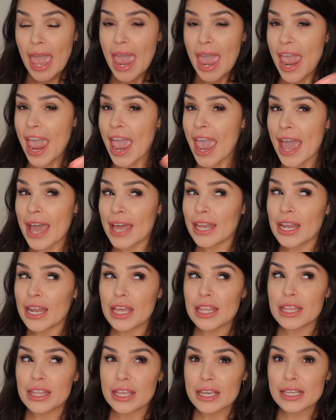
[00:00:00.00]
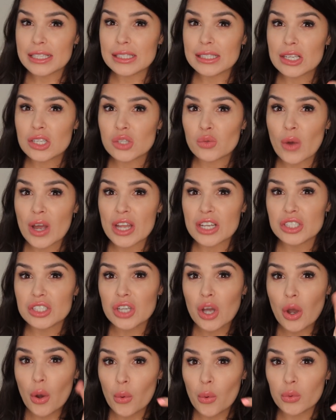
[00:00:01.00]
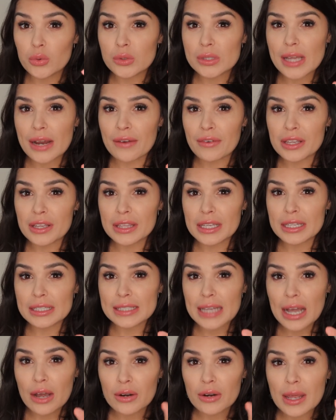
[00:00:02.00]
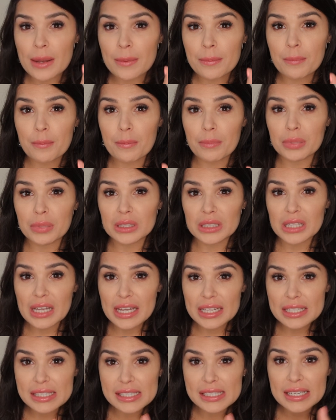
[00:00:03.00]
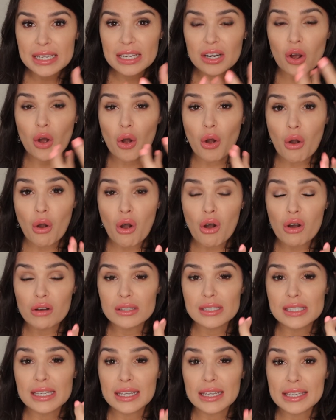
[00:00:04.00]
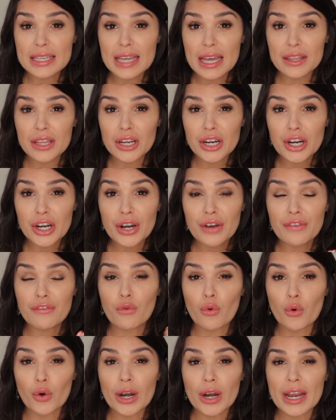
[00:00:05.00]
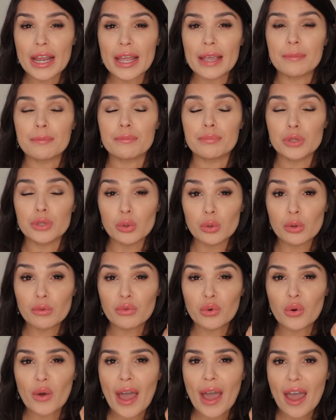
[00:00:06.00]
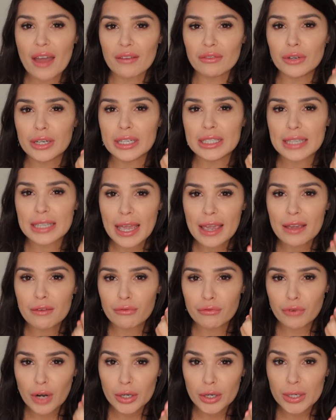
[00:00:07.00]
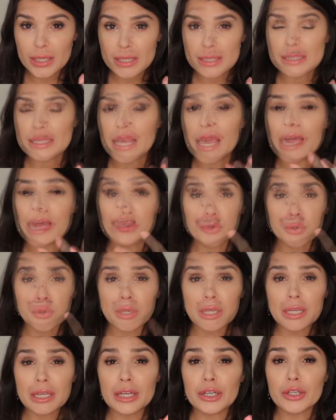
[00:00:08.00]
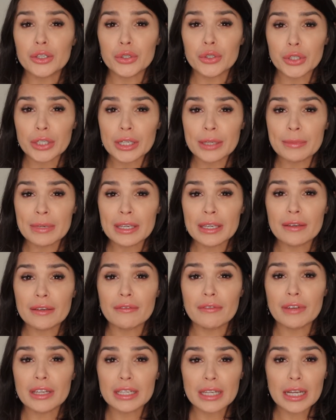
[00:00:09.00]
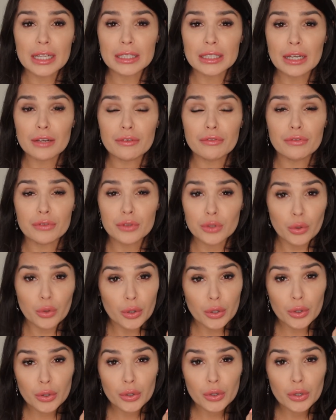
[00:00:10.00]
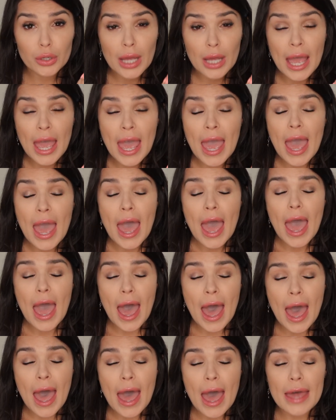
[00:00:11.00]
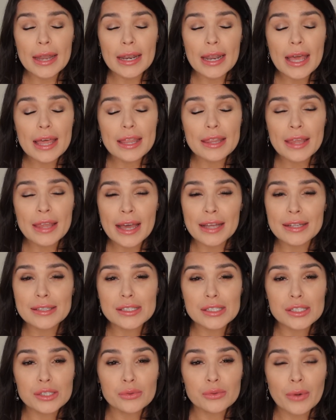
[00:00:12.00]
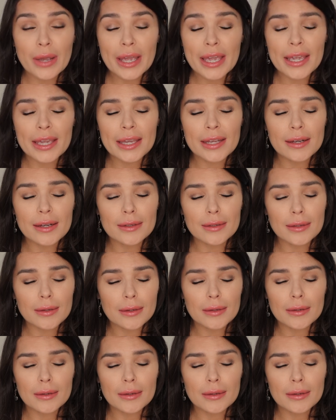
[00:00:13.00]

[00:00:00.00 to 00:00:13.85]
And this is what tones everything down and blends it all together for a beautiful everyday fragrance. Fruity, creamy, vanilla, floral, and that suede. Oh.